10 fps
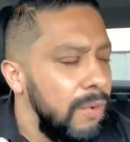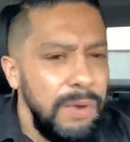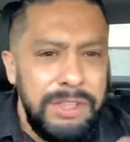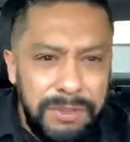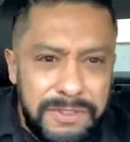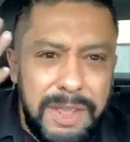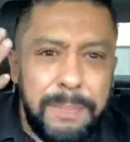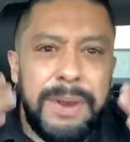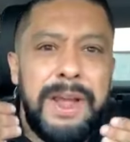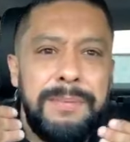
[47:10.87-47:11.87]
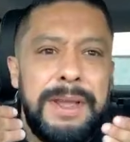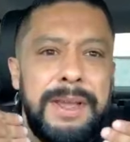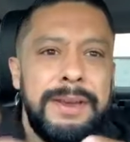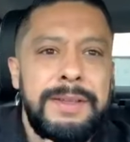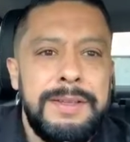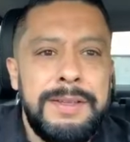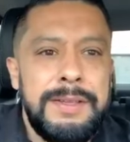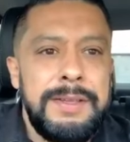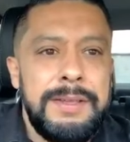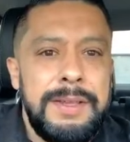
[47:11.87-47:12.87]
When you see a brown man
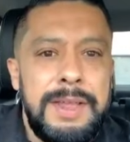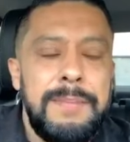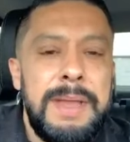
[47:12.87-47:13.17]
and